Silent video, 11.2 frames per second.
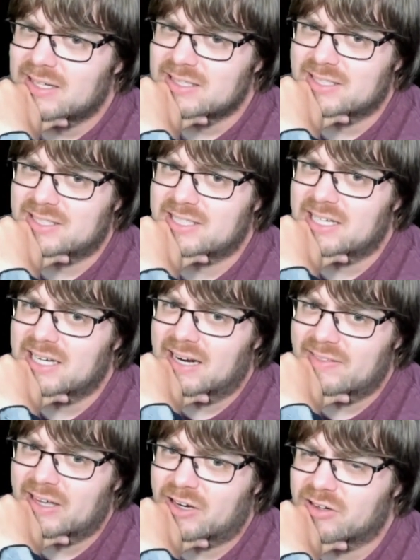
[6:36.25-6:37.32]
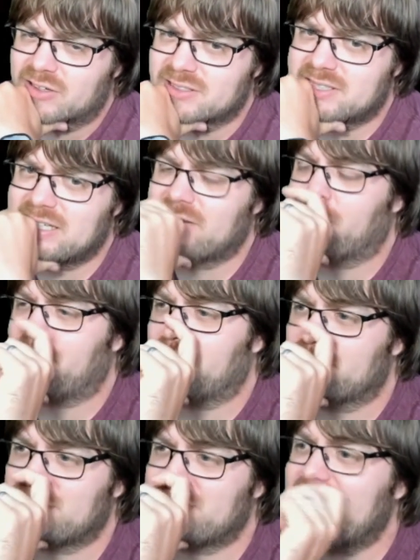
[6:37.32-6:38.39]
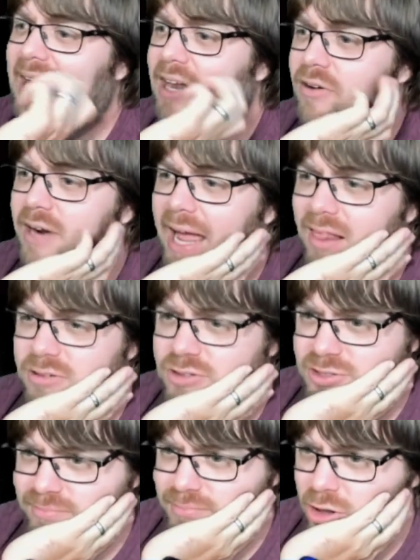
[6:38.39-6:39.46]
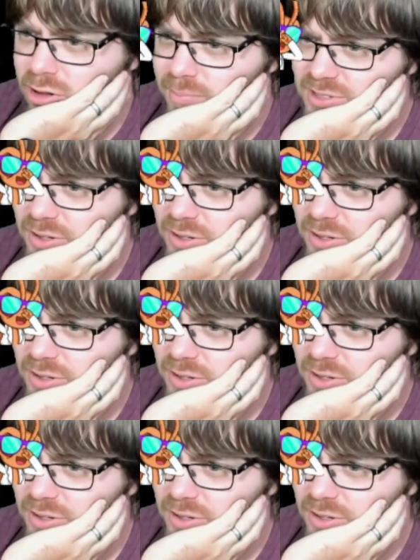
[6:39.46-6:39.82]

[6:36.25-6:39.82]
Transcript: to see it, and they couldn't see it with your standard halogen bulb.